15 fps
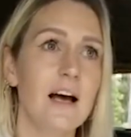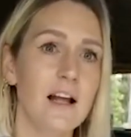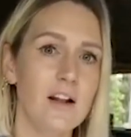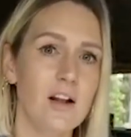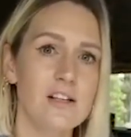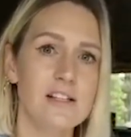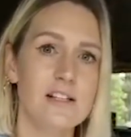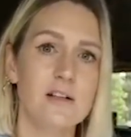I
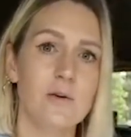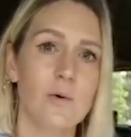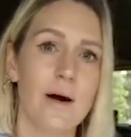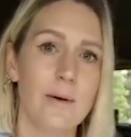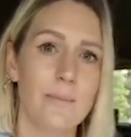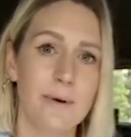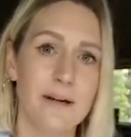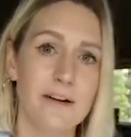lost
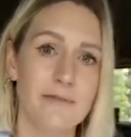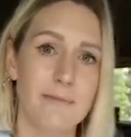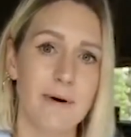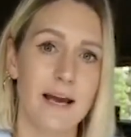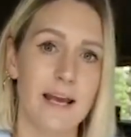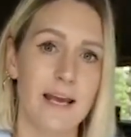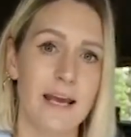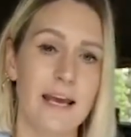quite a bit of
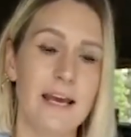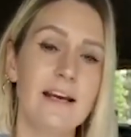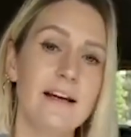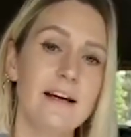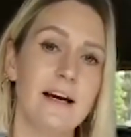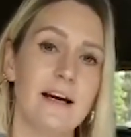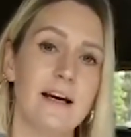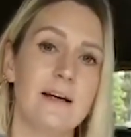my hair,
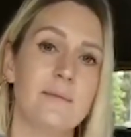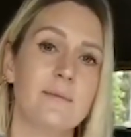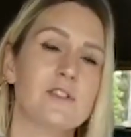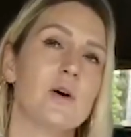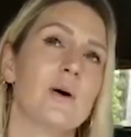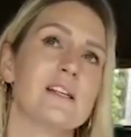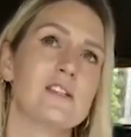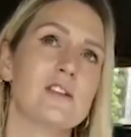
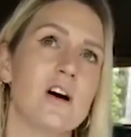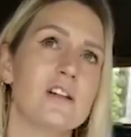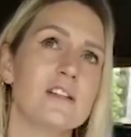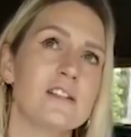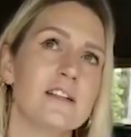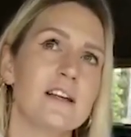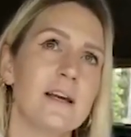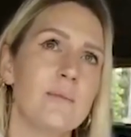so I
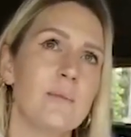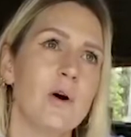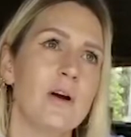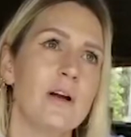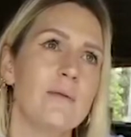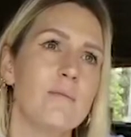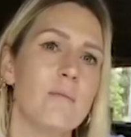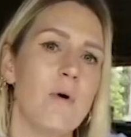started chemo
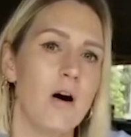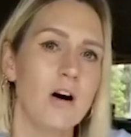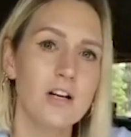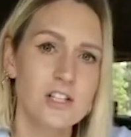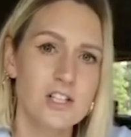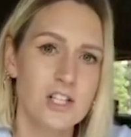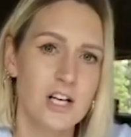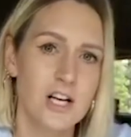in
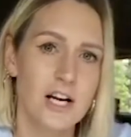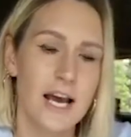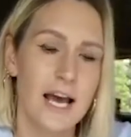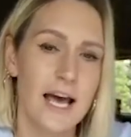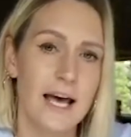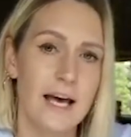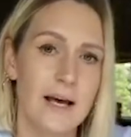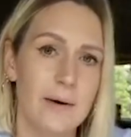March.
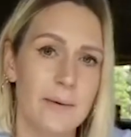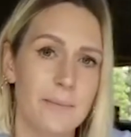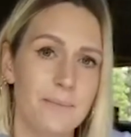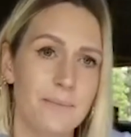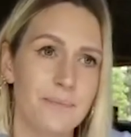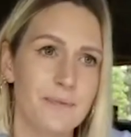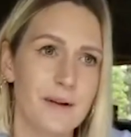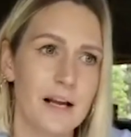
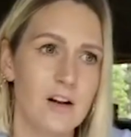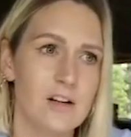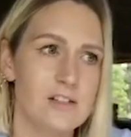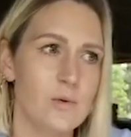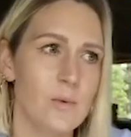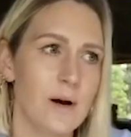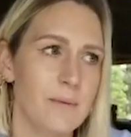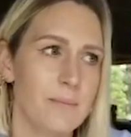I
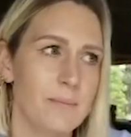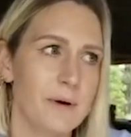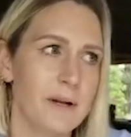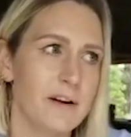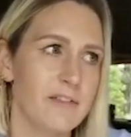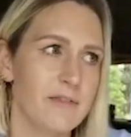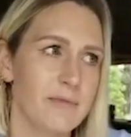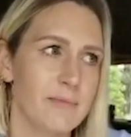lost quite a bit
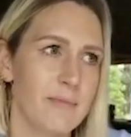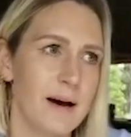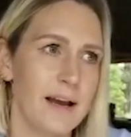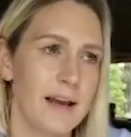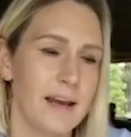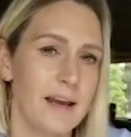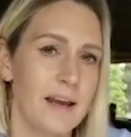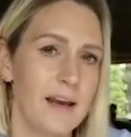of my
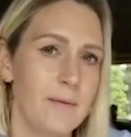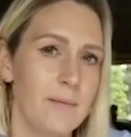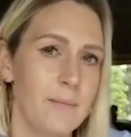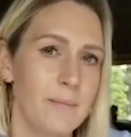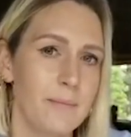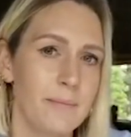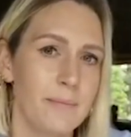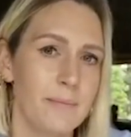hair,
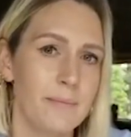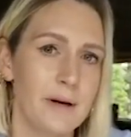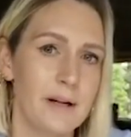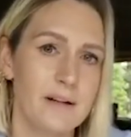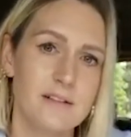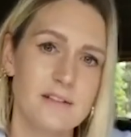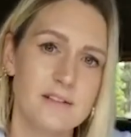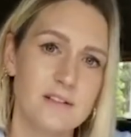
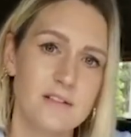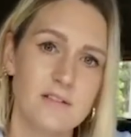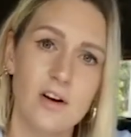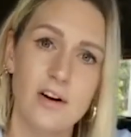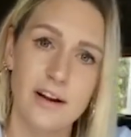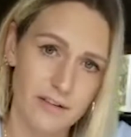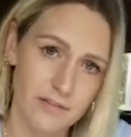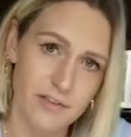but
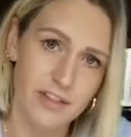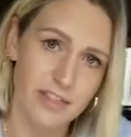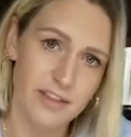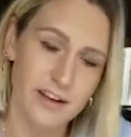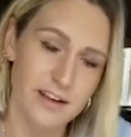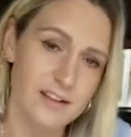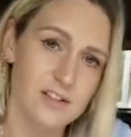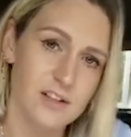not
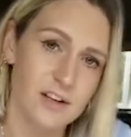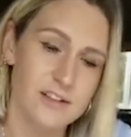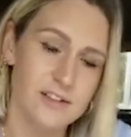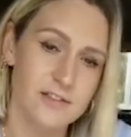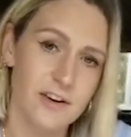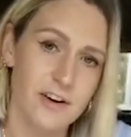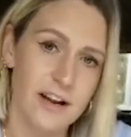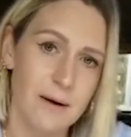everything, so I
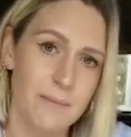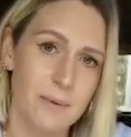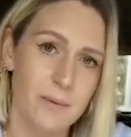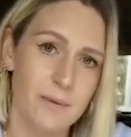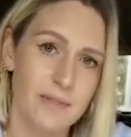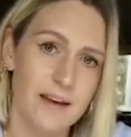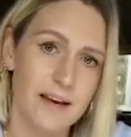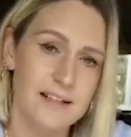was very happy
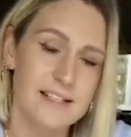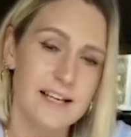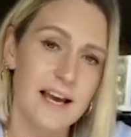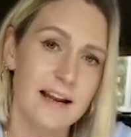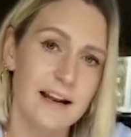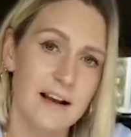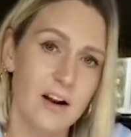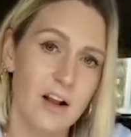with that.
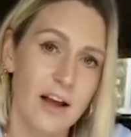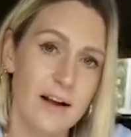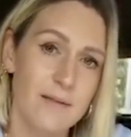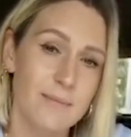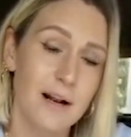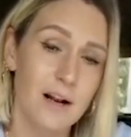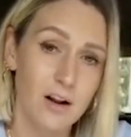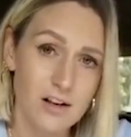And I
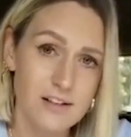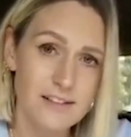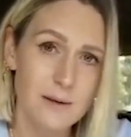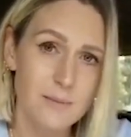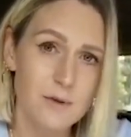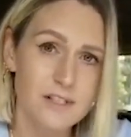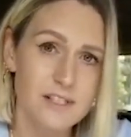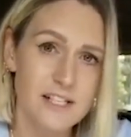had my last
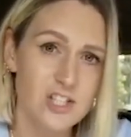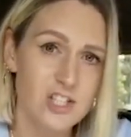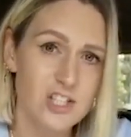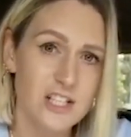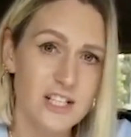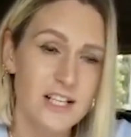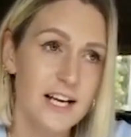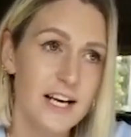chemo
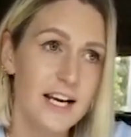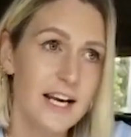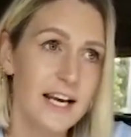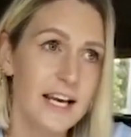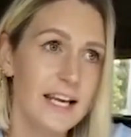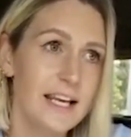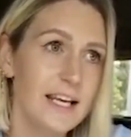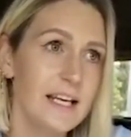session
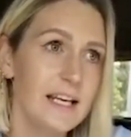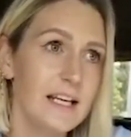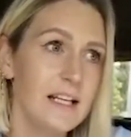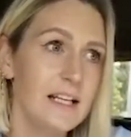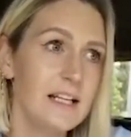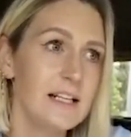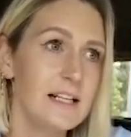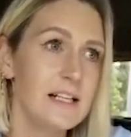
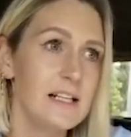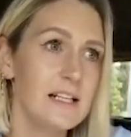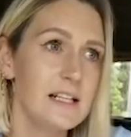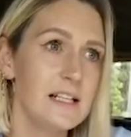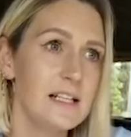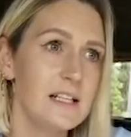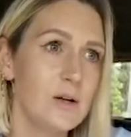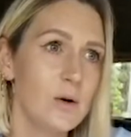in
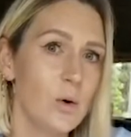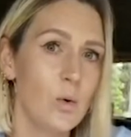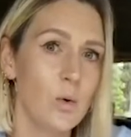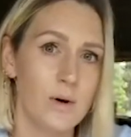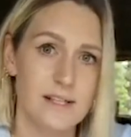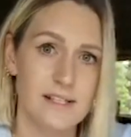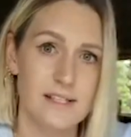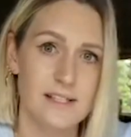
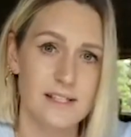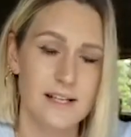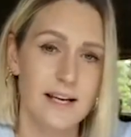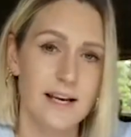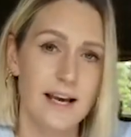August.